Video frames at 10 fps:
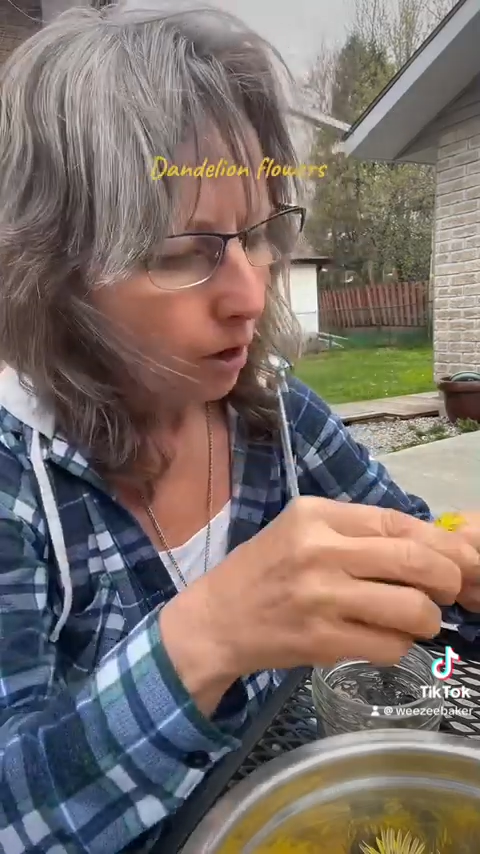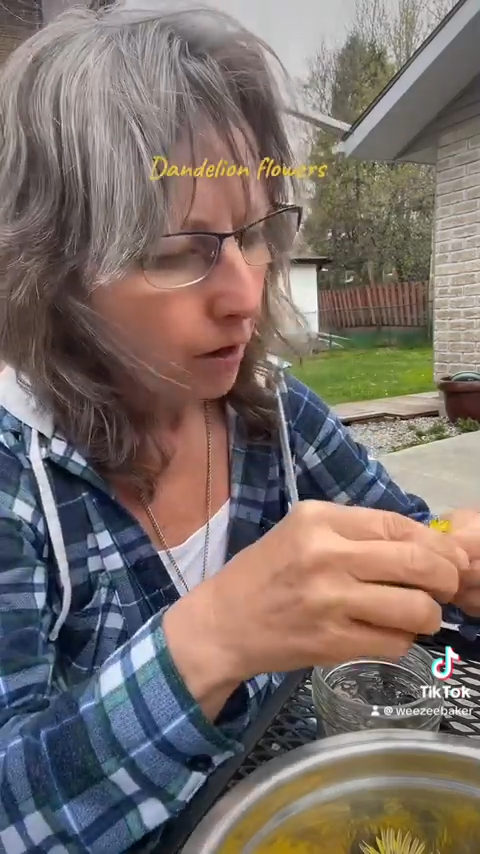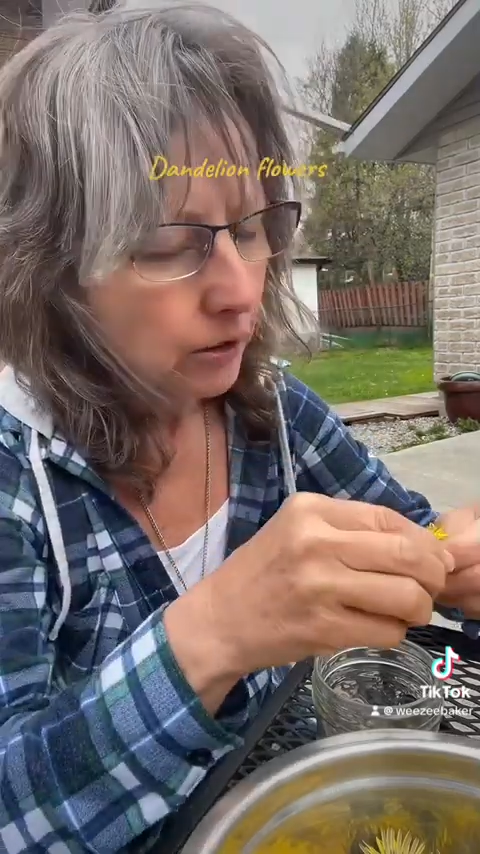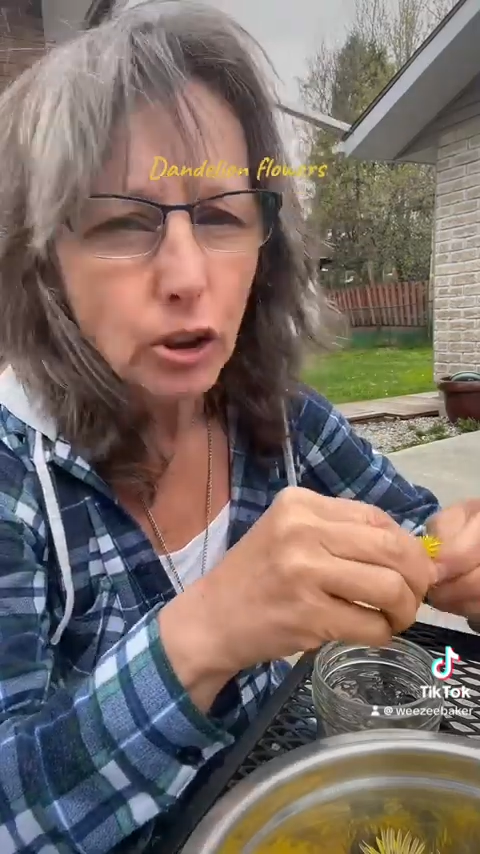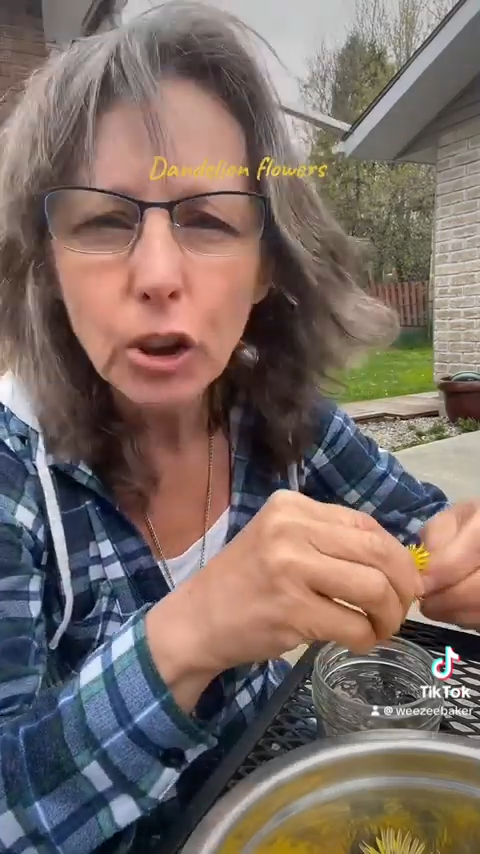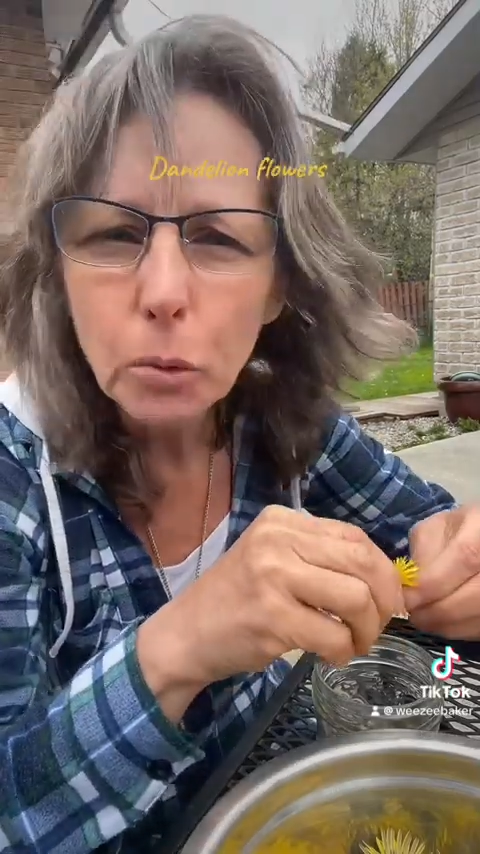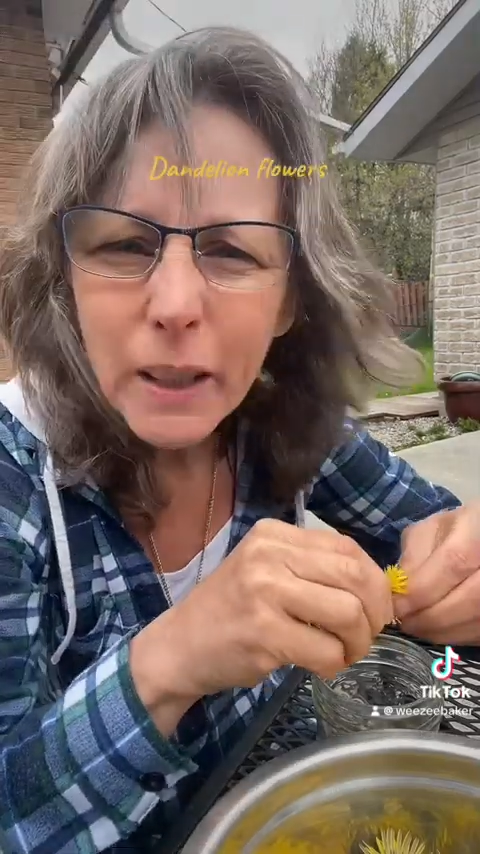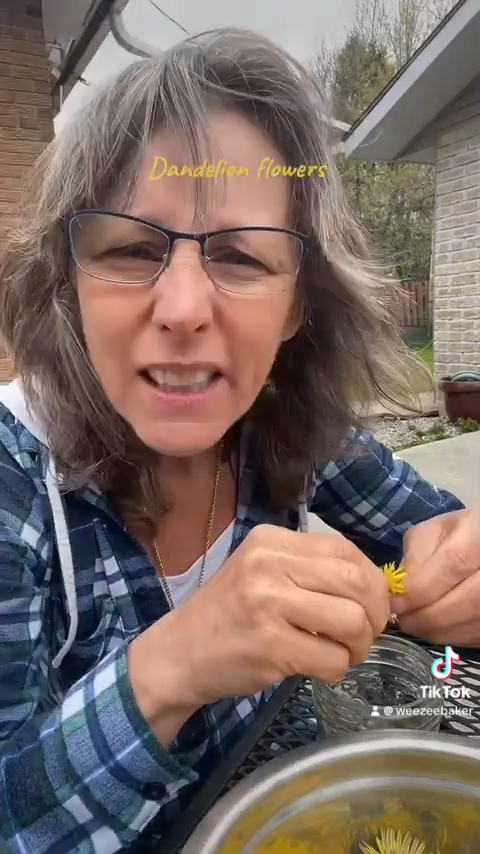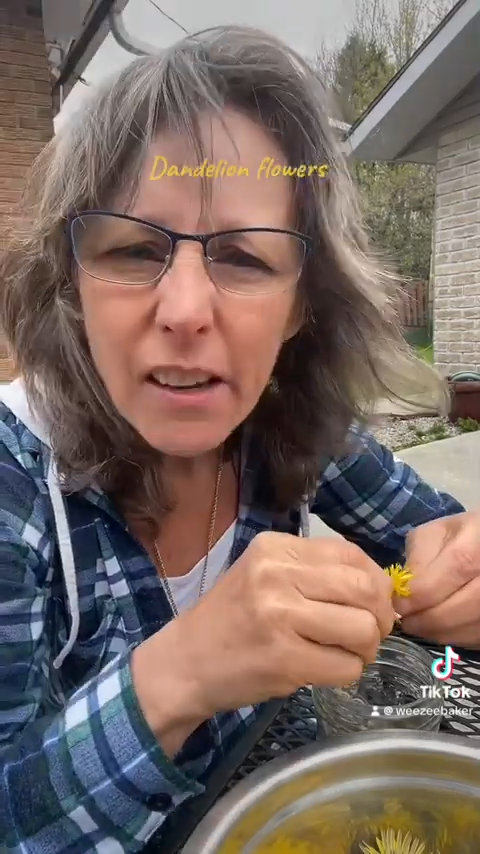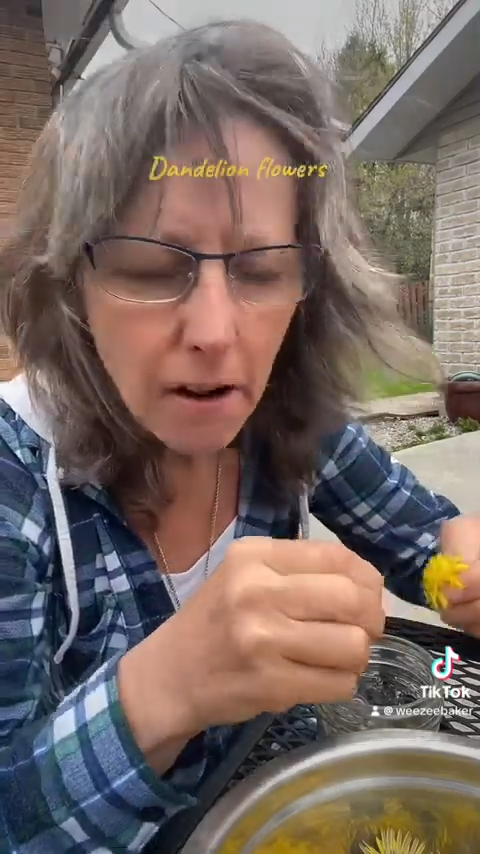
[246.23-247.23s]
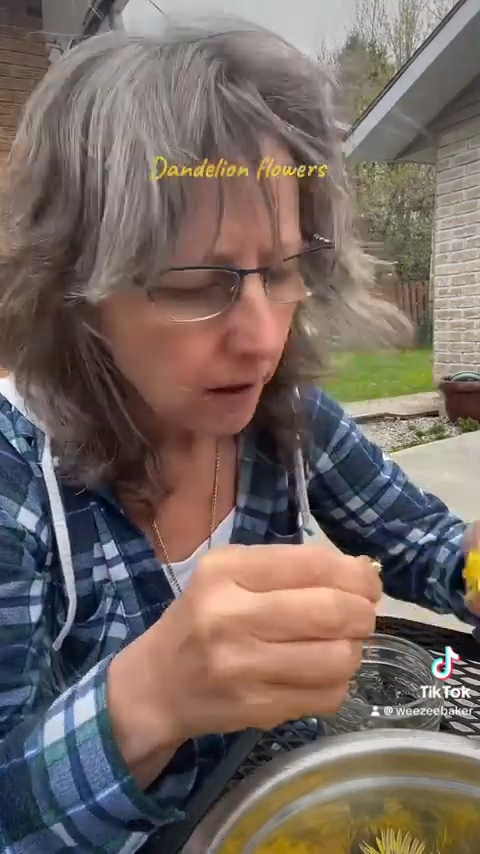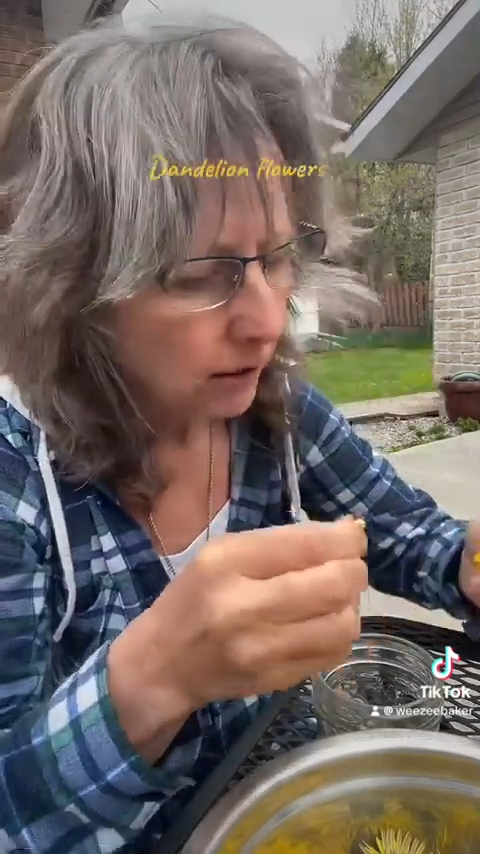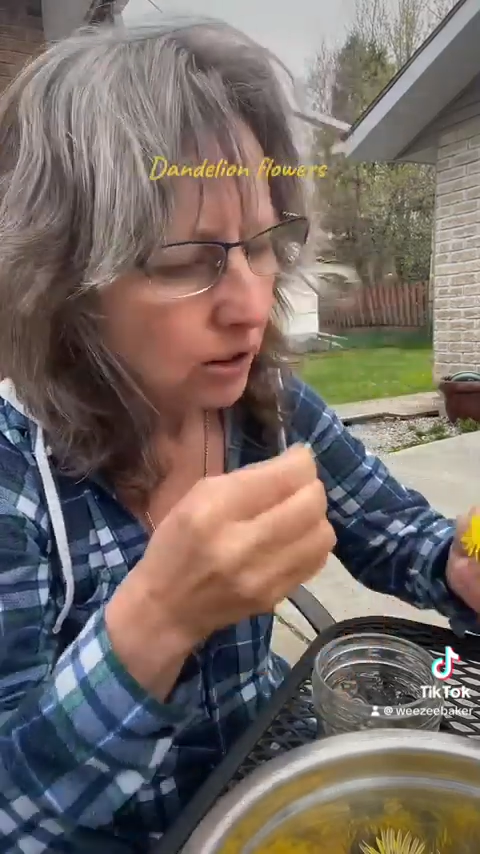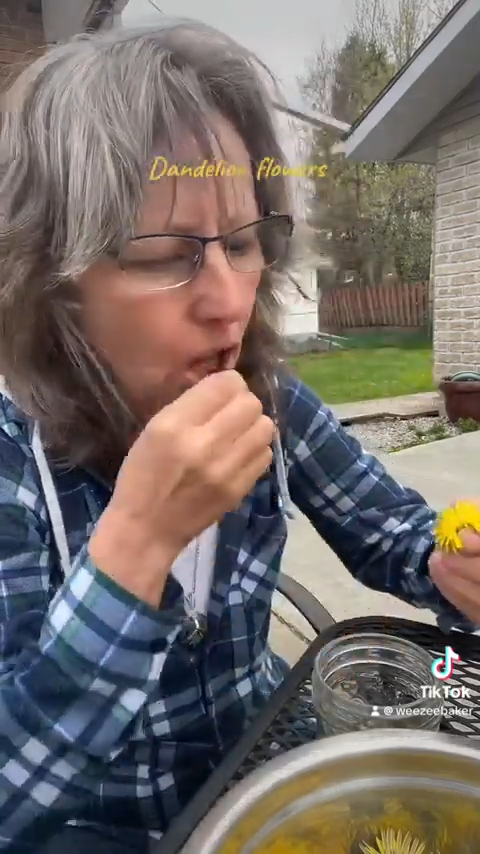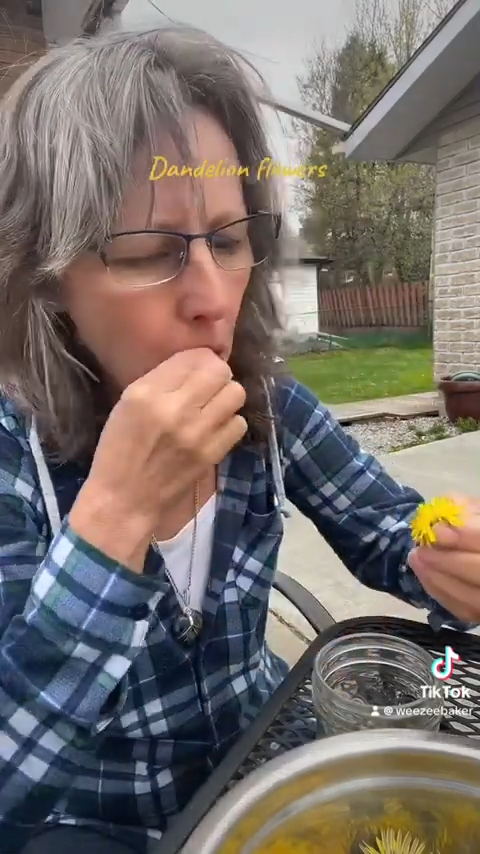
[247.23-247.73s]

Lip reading: and they're sweet, and they're,